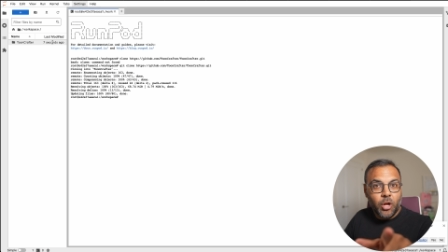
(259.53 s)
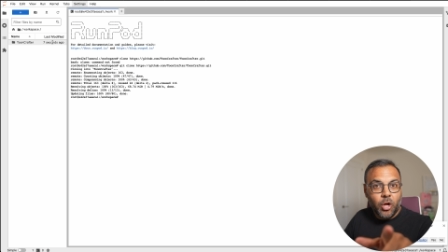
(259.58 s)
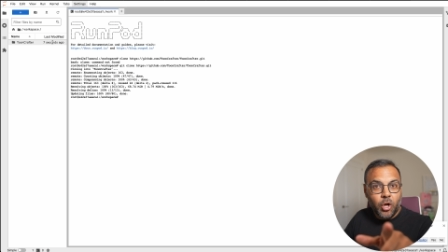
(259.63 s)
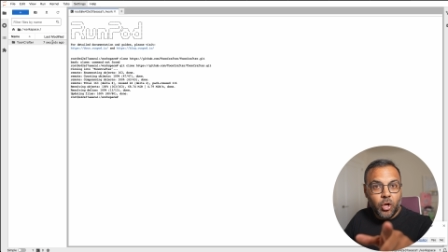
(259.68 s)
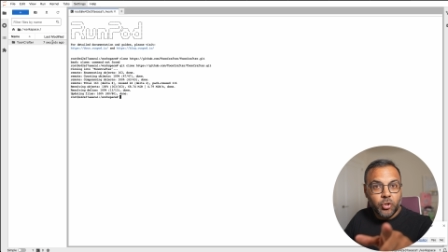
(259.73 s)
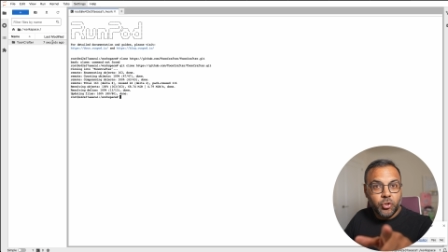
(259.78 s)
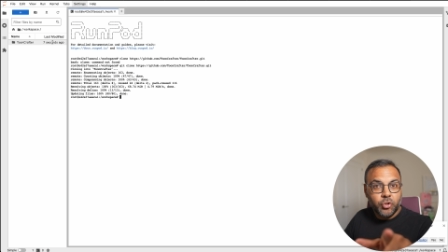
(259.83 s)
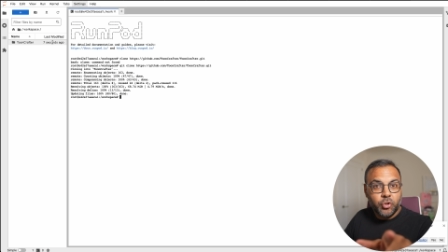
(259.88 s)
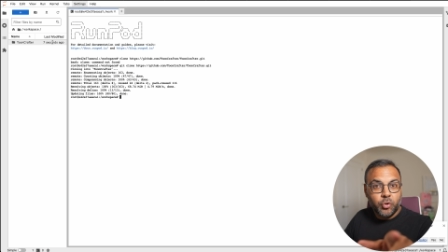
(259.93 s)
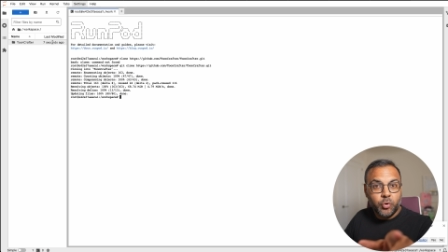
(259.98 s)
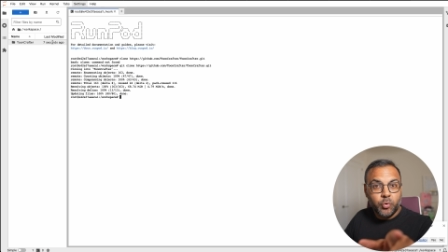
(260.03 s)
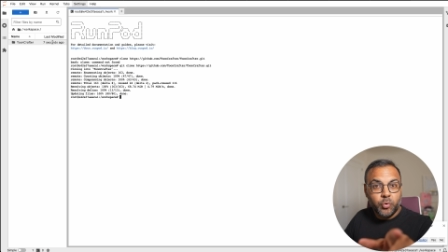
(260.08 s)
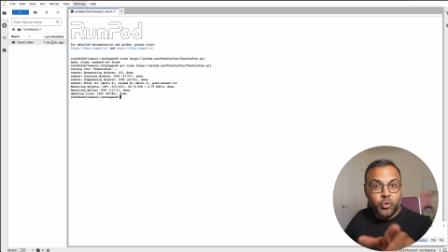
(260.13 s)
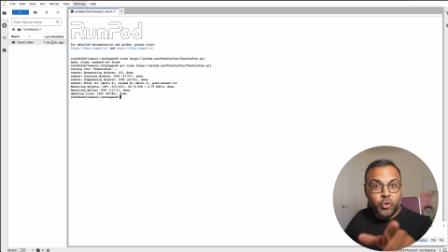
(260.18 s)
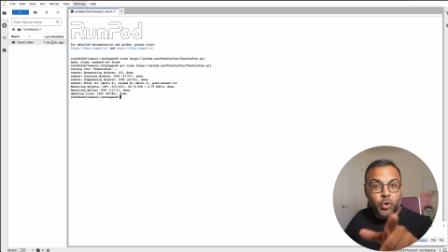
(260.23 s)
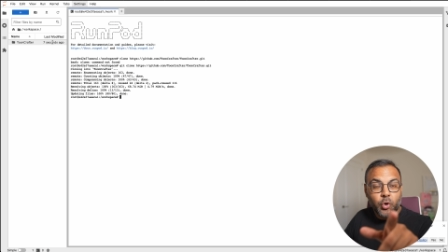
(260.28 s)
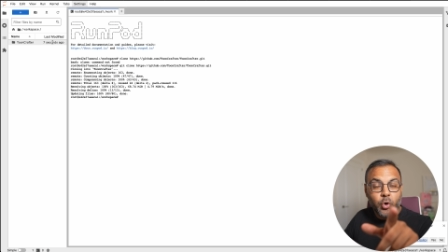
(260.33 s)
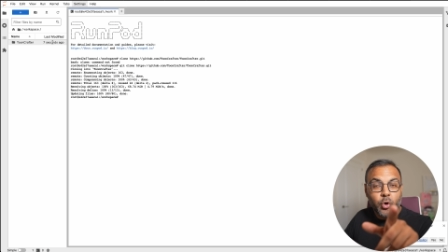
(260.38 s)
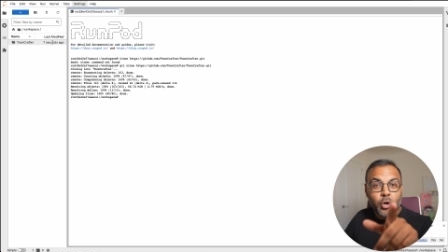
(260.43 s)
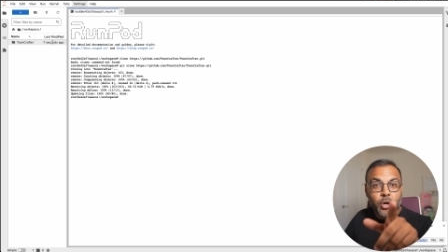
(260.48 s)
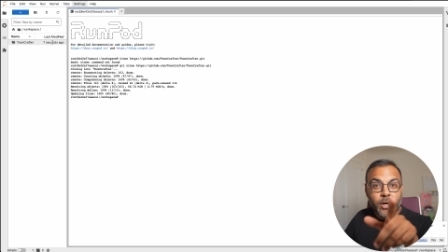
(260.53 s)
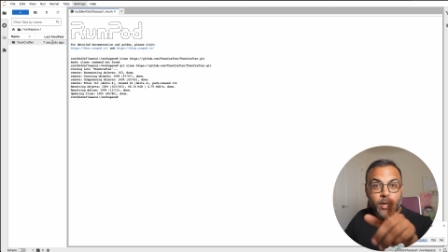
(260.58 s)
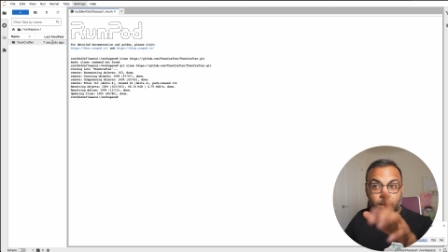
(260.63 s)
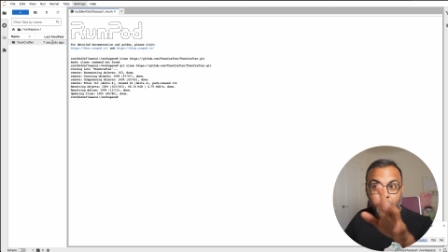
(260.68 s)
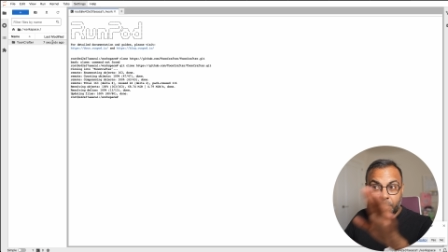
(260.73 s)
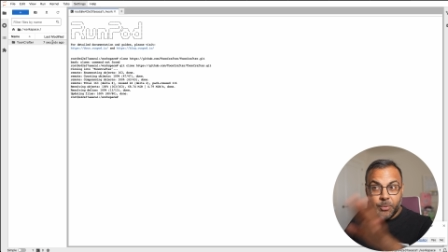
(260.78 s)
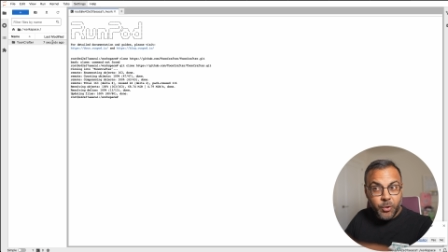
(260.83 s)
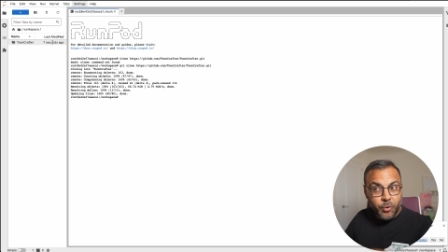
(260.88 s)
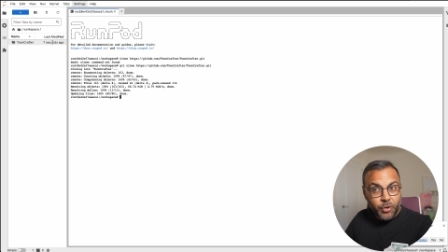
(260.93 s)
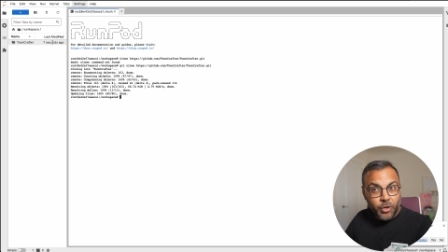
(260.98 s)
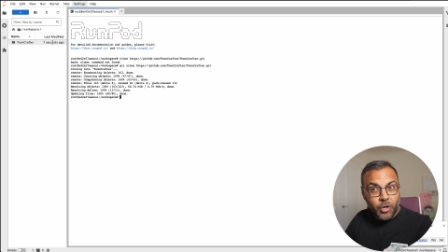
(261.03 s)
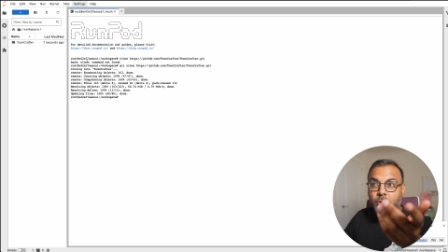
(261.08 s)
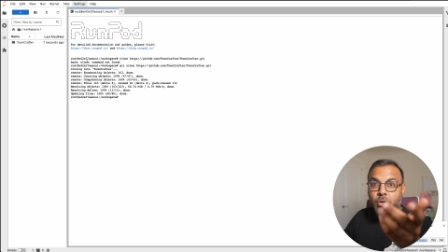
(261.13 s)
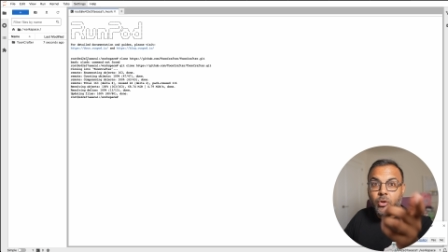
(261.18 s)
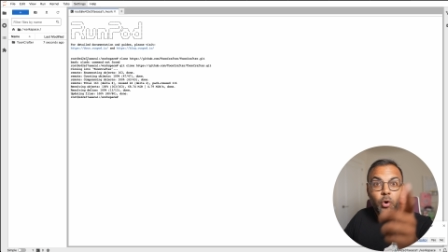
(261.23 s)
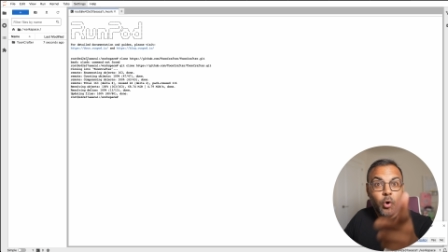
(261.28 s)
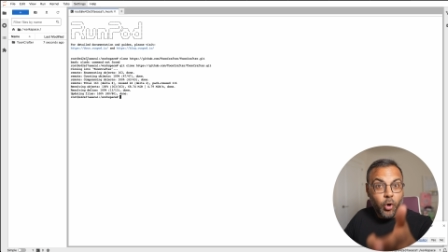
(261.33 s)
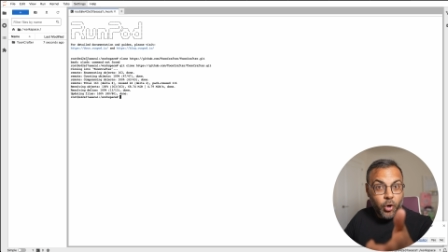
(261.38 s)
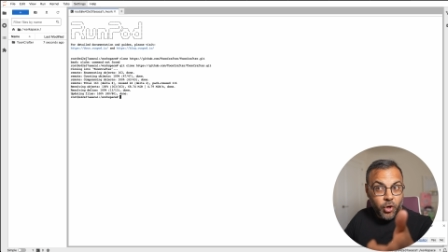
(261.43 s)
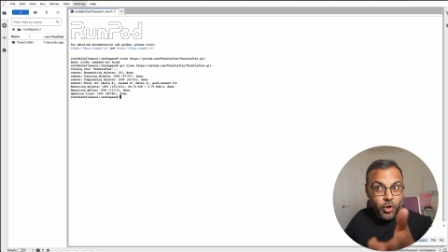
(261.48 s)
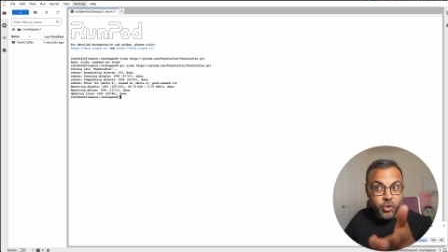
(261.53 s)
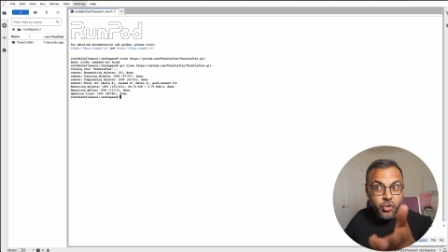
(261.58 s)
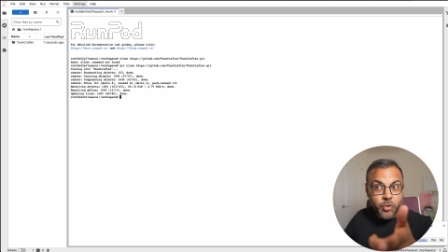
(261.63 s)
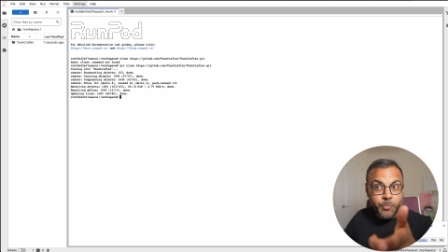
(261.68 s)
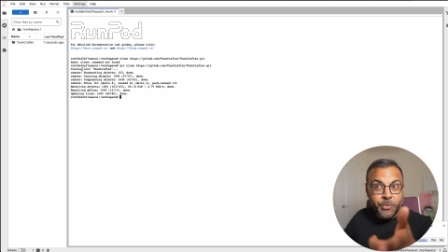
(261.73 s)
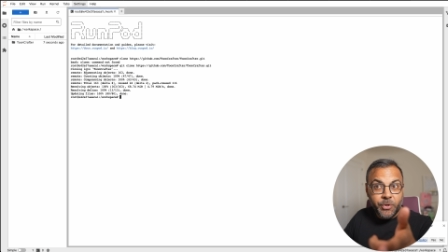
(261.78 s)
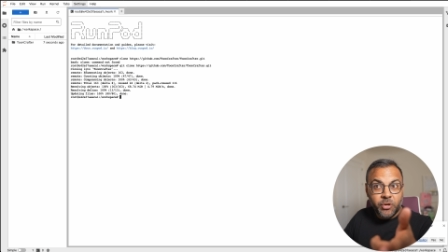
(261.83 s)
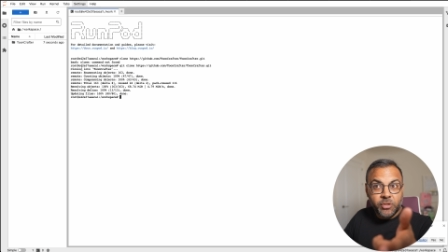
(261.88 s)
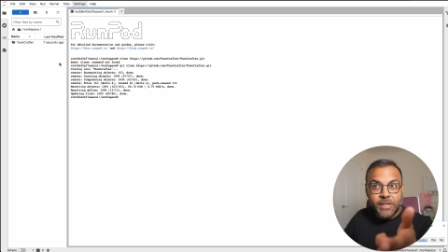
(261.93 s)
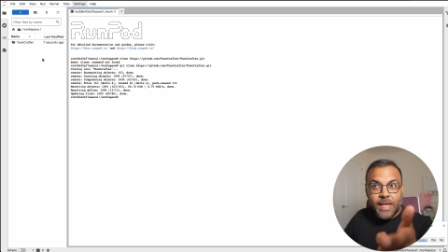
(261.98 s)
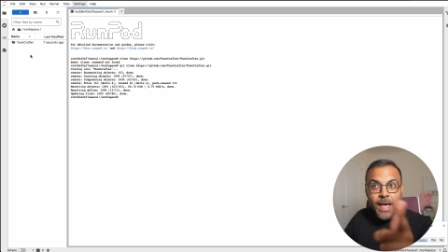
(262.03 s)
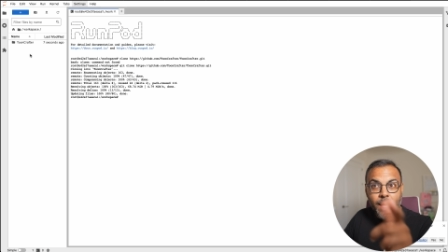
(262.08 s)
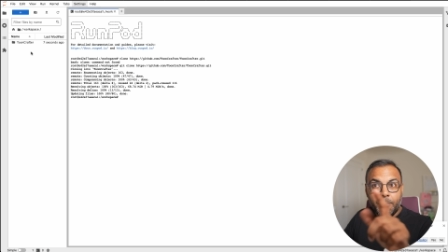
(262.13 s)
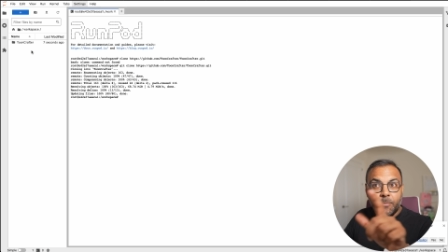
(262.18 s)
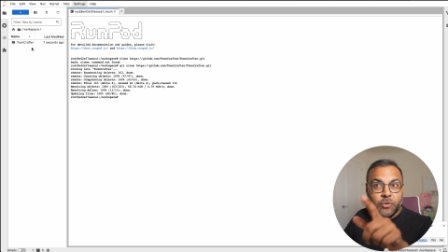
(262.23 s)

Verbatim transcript: onto your computer or your Jupyter Lab,